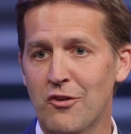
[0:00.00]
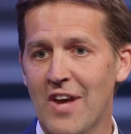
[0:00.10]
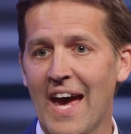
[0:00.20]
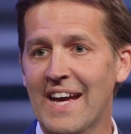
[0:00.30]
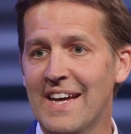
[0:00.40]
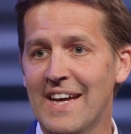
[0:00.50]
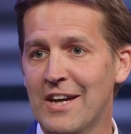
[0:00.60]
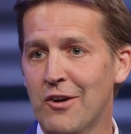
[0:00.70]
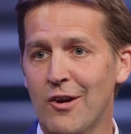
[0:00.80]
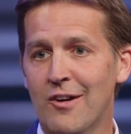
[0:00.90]
or
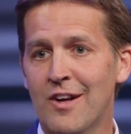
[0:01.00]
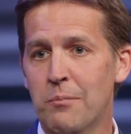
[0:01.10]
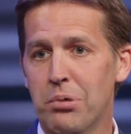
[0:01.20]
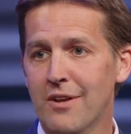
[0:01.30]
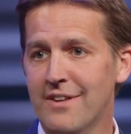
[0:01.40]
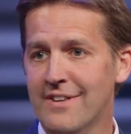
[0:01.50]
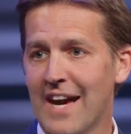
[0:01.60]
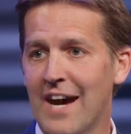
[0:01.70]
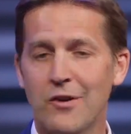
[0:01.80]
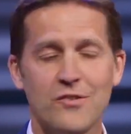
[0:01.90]
tagging or pulling
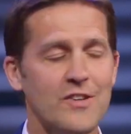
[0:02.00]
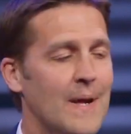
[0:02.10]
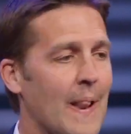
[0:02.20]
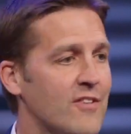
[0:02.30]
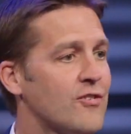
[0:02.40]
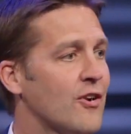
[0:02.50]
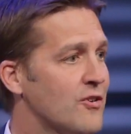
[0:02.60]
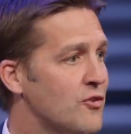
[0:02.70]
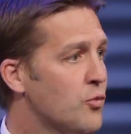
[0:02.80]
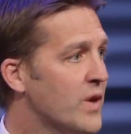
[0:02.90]
cows, I
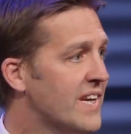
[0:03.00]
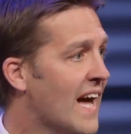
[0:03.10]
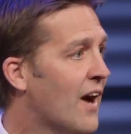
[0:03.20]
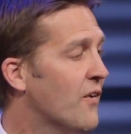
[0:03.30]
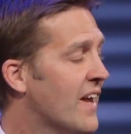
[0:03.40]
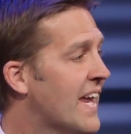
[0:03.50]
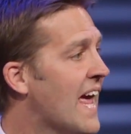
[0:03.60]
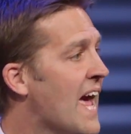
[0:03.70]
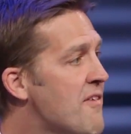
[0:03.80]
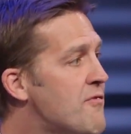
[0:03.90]
started to tweet it out. And
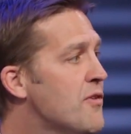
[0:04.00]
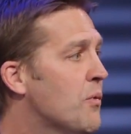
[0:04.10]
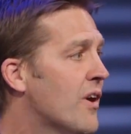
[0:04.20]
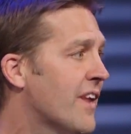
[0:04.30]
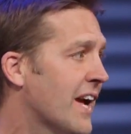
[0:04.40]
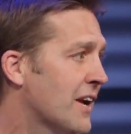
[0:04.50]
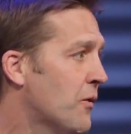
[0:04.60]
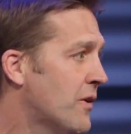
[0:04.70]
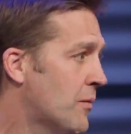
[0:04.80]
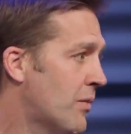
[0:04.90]
everywhere that I
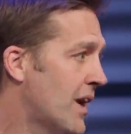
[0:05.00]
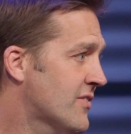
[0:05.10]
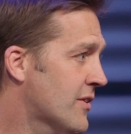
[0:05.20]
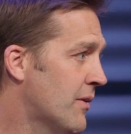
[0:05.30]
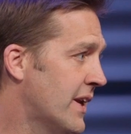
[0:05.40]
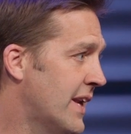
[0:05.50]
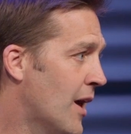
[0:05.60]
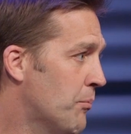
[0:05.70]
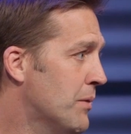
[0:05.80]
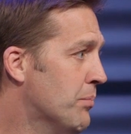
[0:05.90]
go in Nebraska right
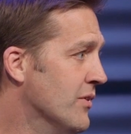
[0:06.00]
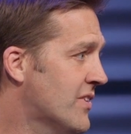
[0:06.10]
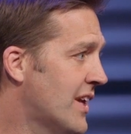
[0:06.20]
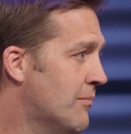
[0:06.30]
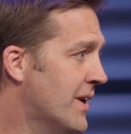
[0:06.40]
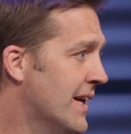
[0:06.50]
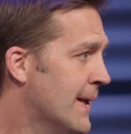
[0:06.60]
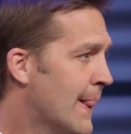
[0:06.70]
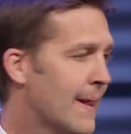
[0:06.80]
now, people say to me,